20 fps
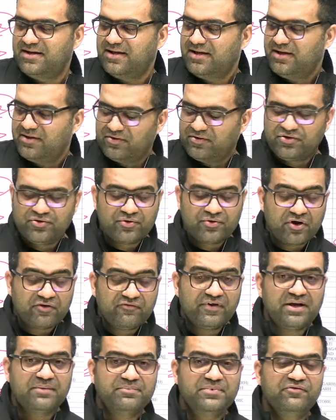do not fill
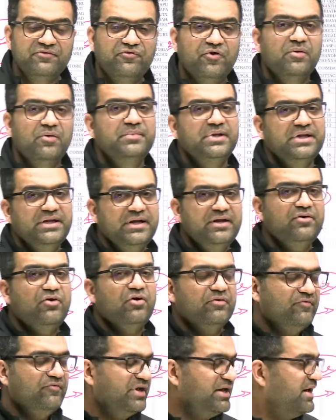up the form in the wrong
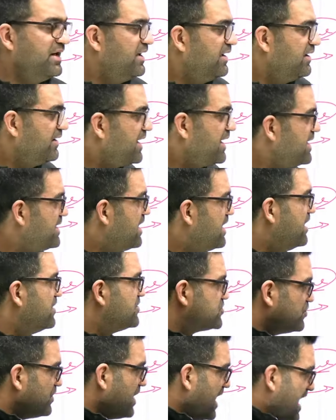way, right? So
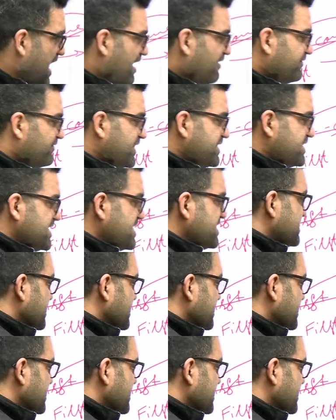have the details